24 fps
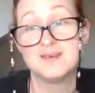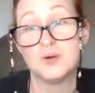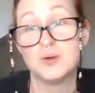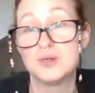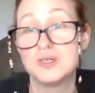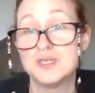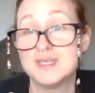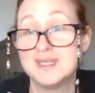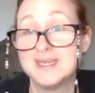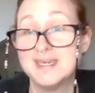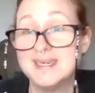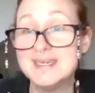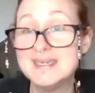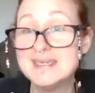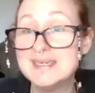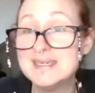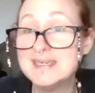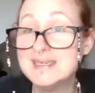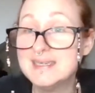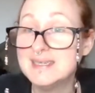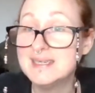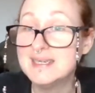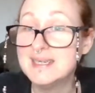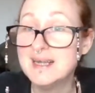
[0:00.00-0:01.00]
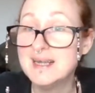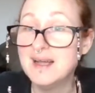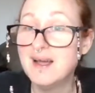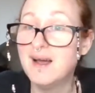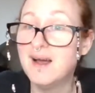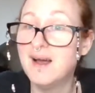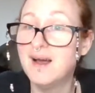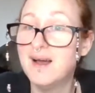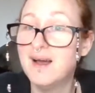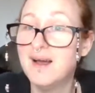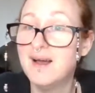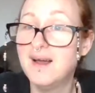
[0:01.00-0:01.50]
or she.
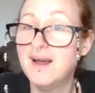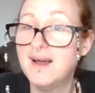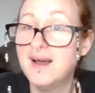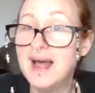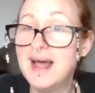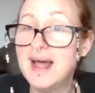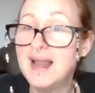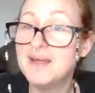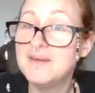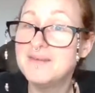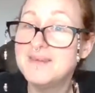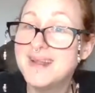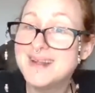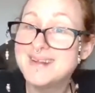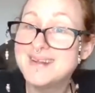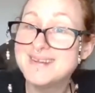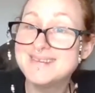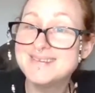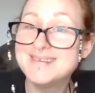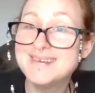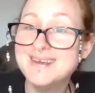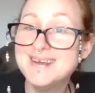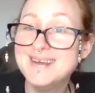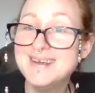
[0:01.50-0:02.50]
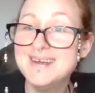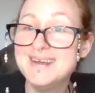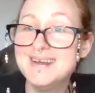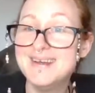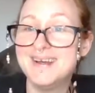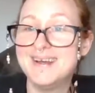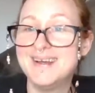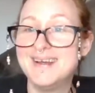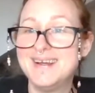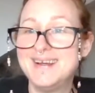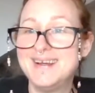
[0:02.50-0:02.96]
Hello, Nancy.